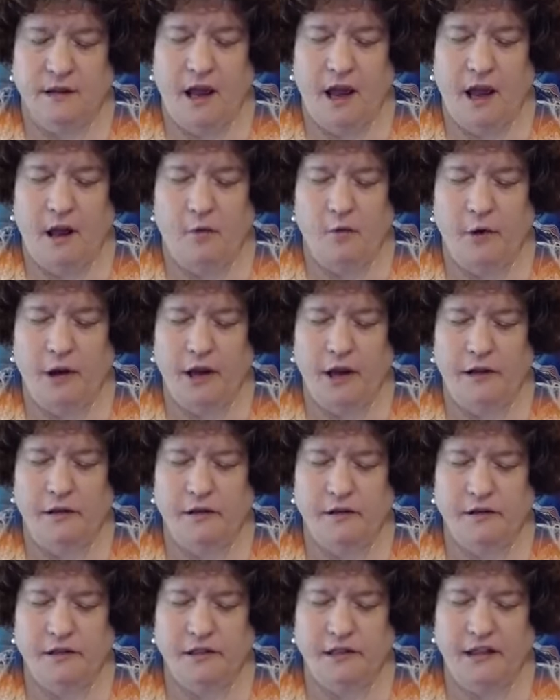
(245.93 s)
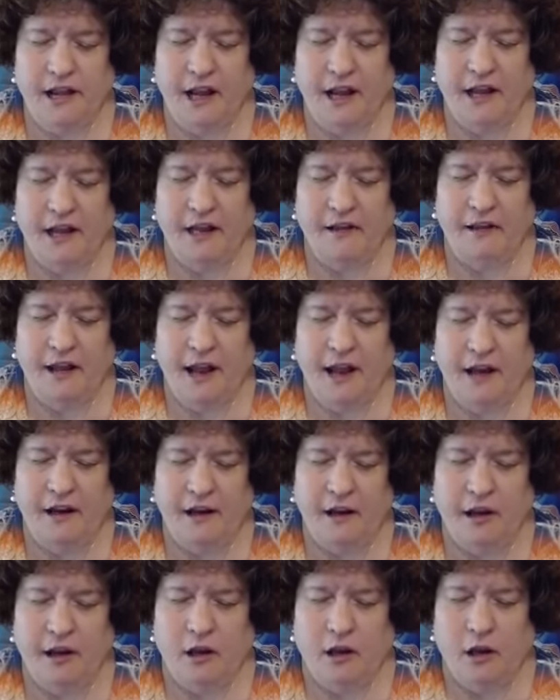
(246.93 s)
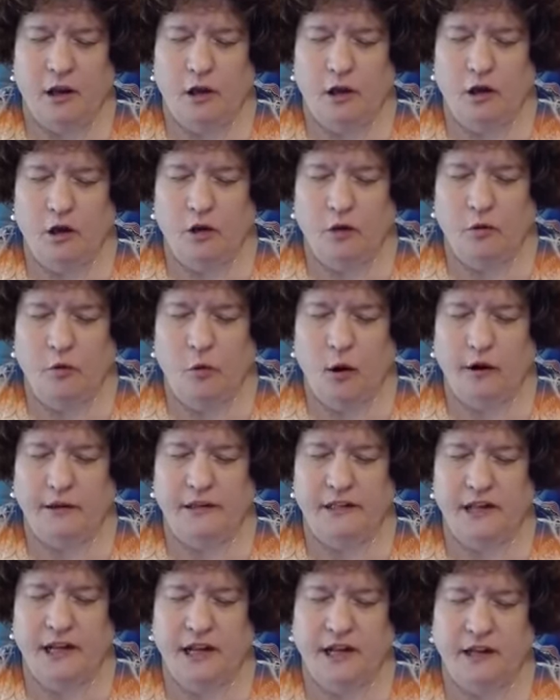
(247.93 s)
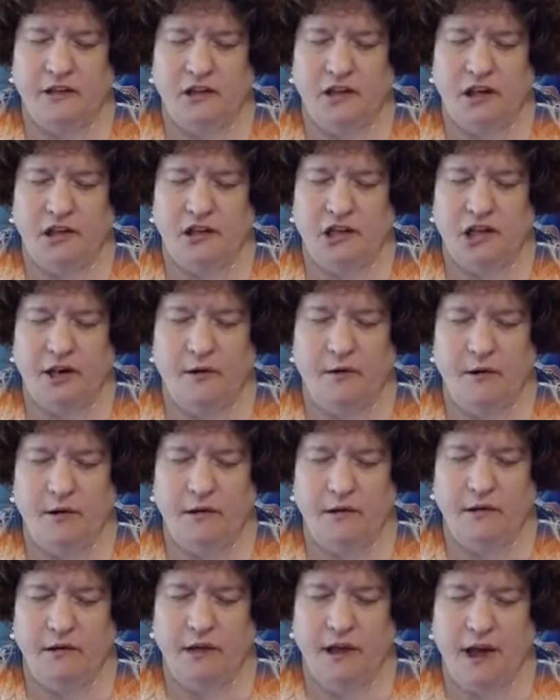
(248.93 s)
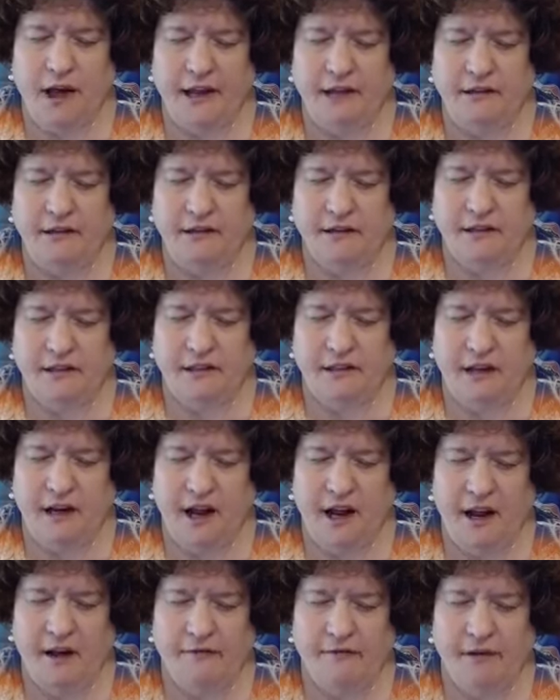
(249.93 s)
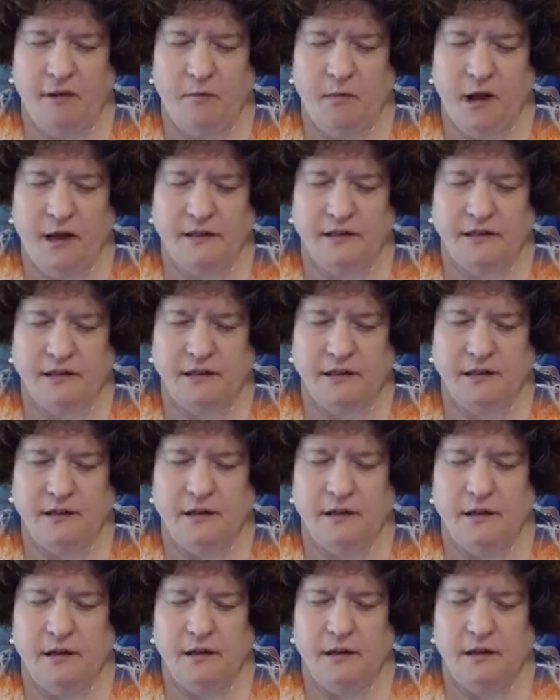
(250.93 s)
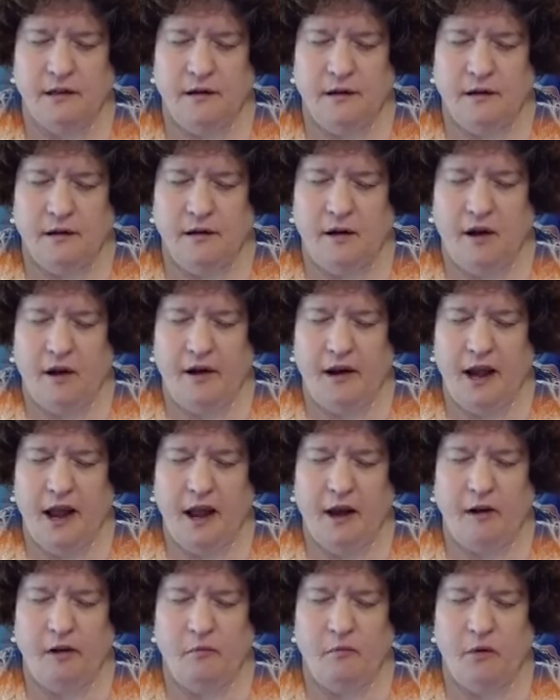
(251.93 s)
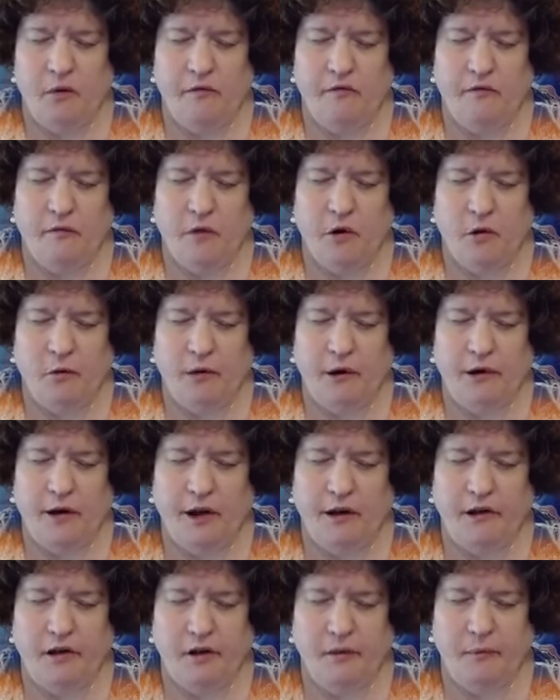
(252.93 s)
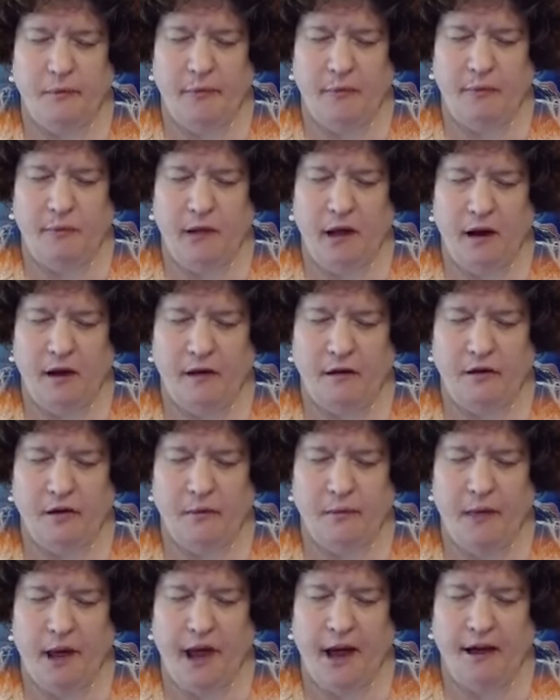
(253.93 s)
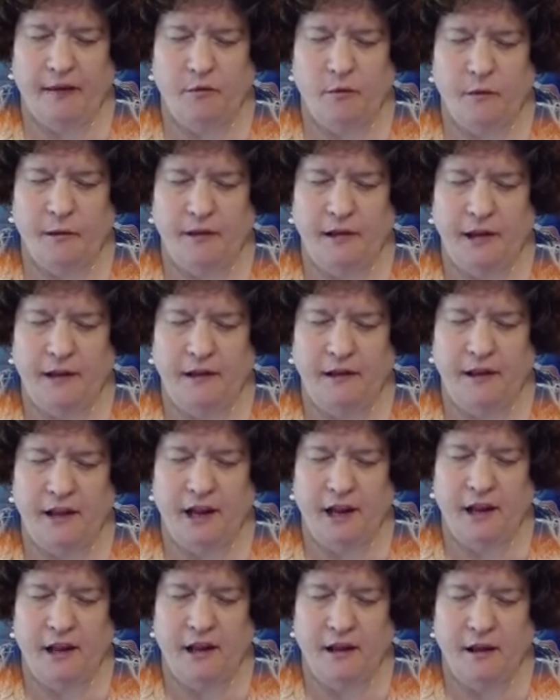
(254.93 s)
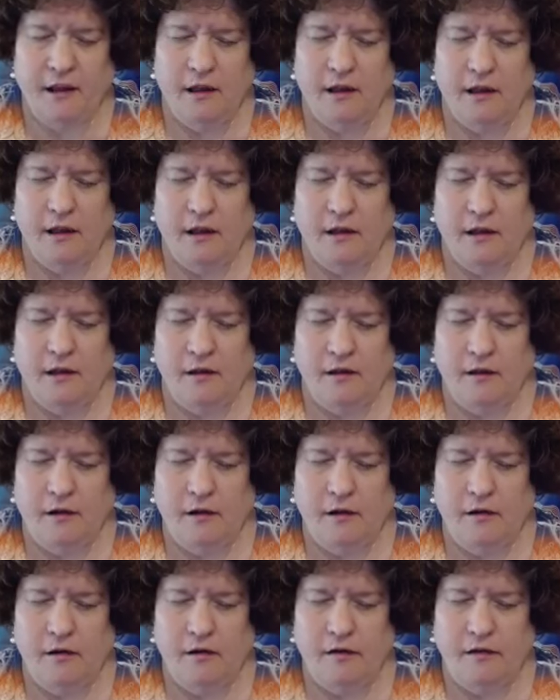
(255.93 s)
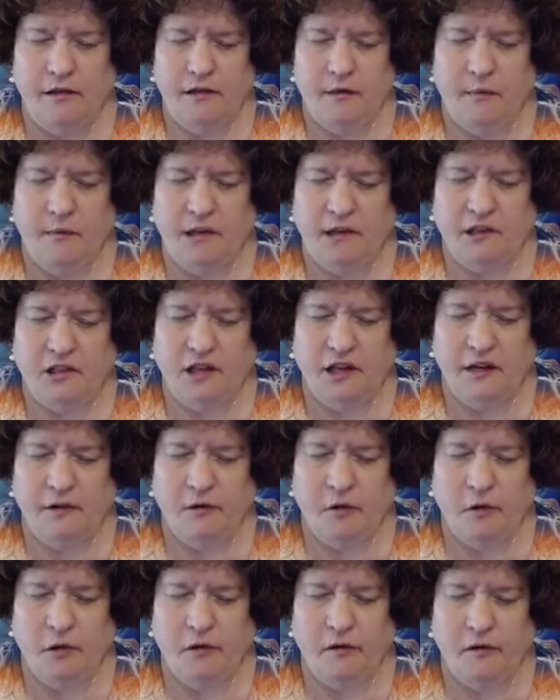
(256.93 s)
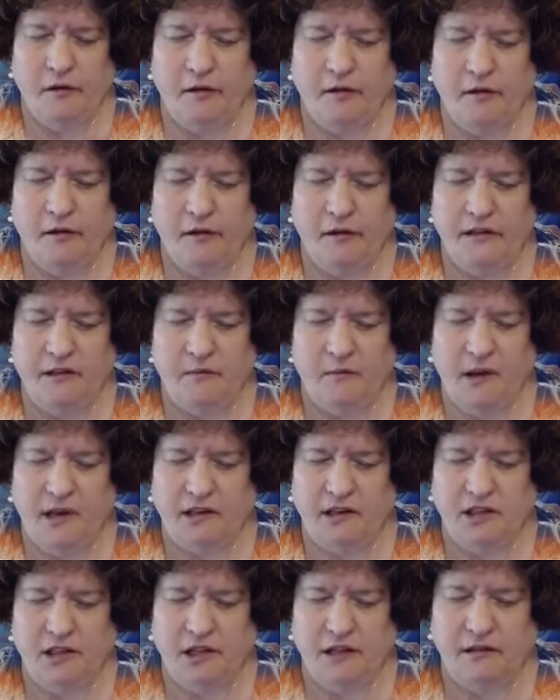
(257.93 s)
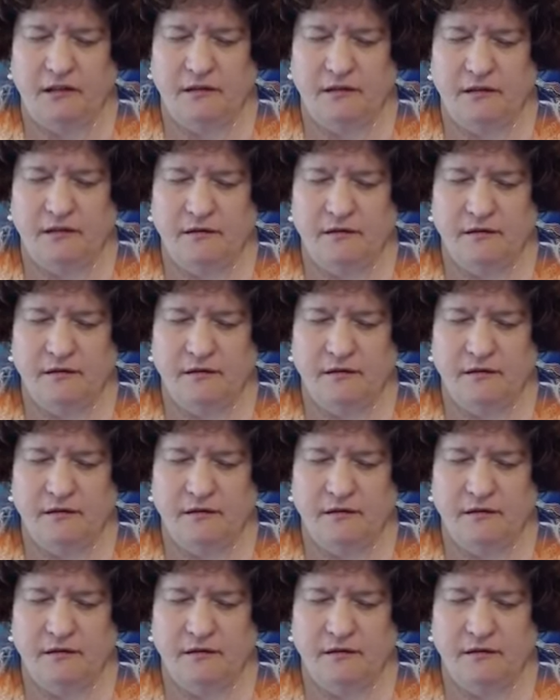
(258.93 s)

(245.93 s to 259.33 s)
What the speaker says: And we understand that you're wanting general guidance today from us on how to move forward on your path within the earth dimension or the third dimension.